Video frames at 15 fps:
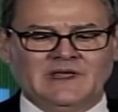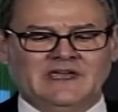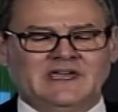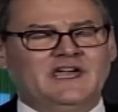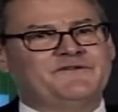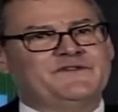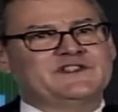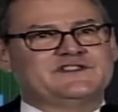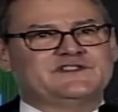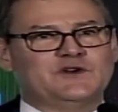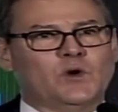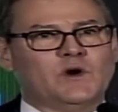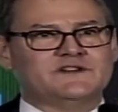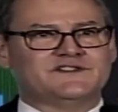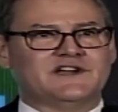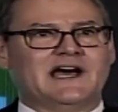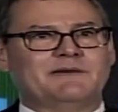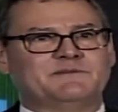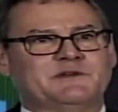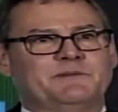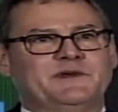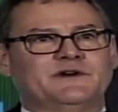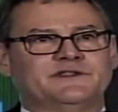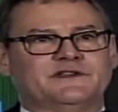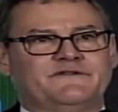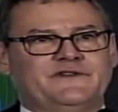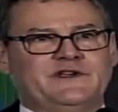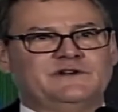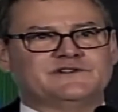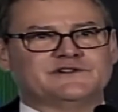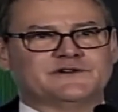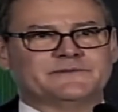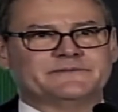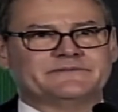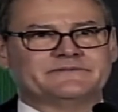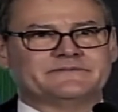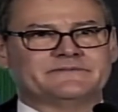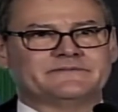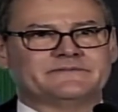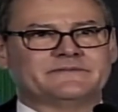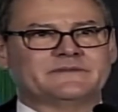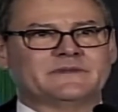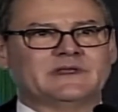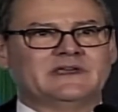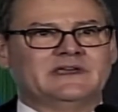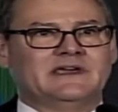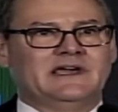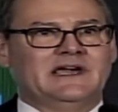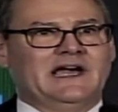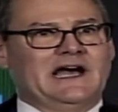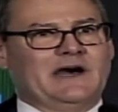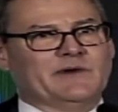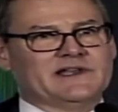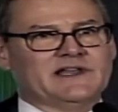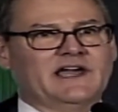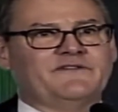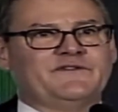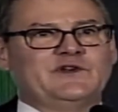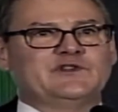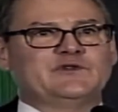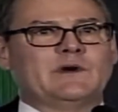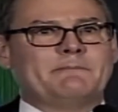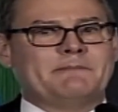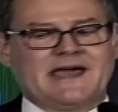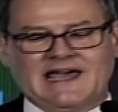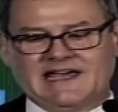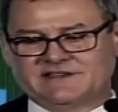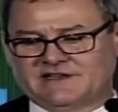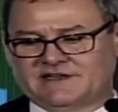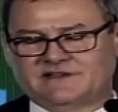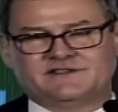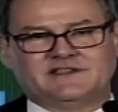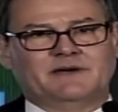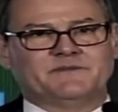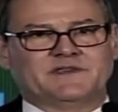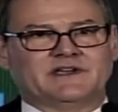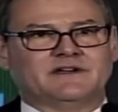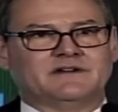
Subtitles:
if it's your job to build the future, I would like for you to imagine something